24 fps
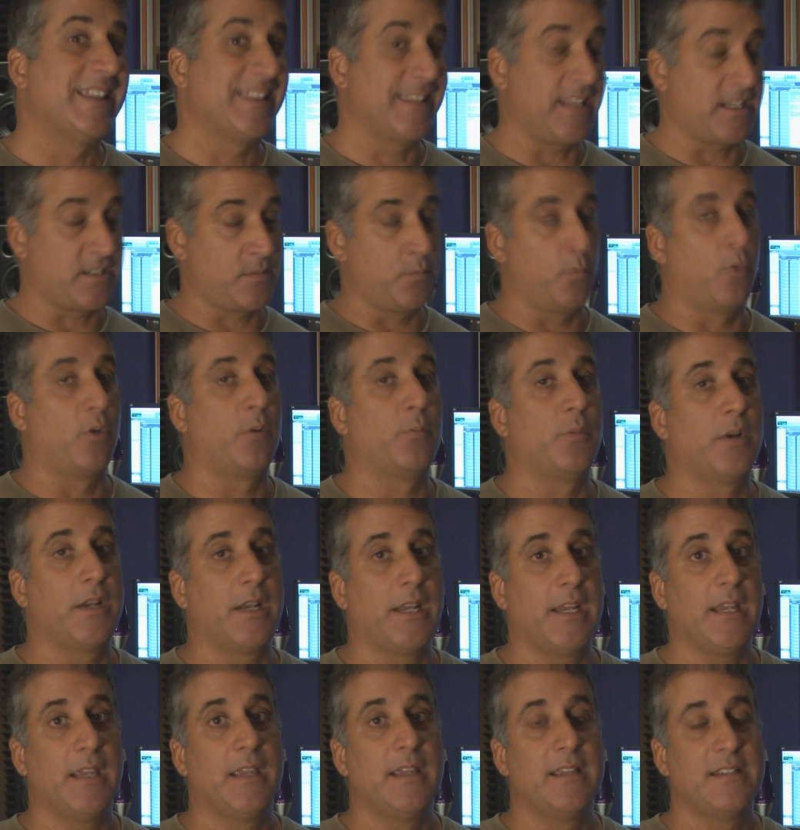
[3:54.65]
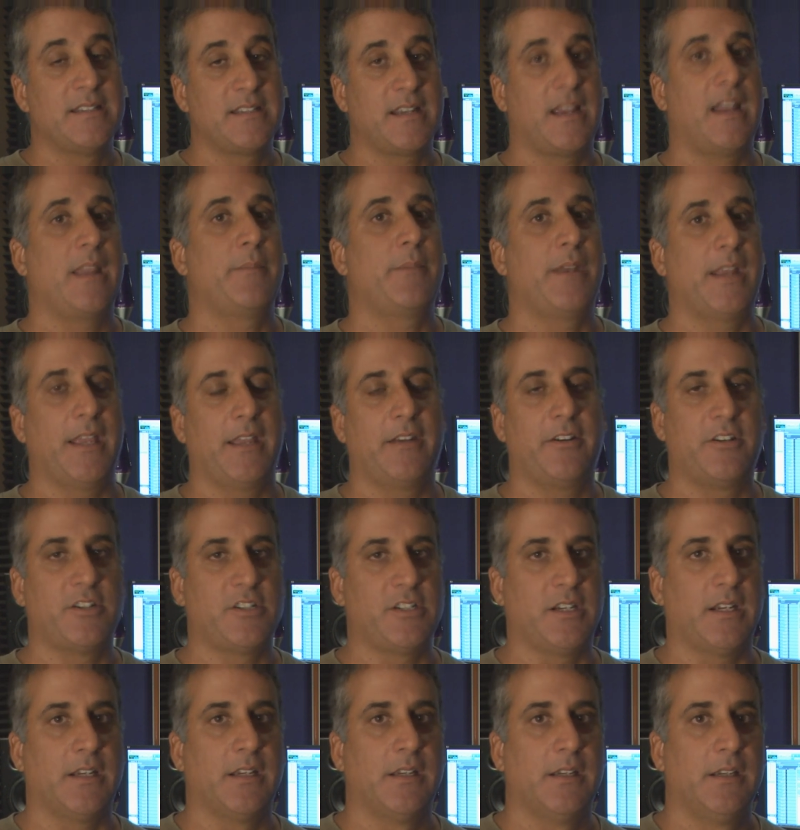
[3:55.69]
That's more money, time, and
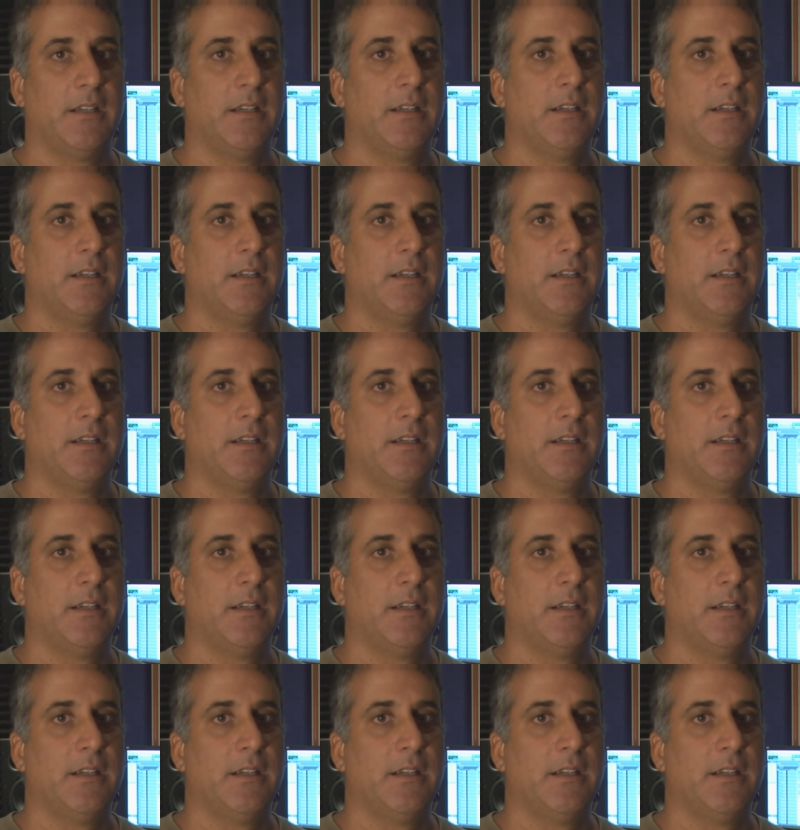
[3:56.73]
energy.